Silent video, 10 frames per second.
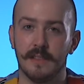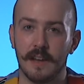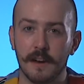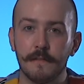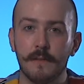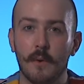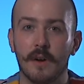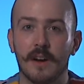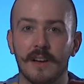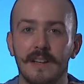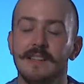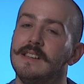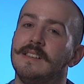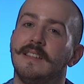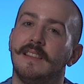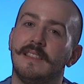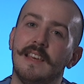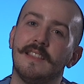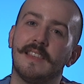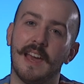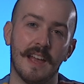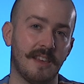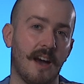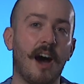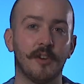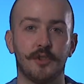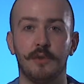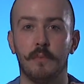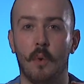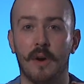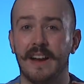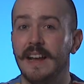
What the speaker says: Therefore, these can cost you more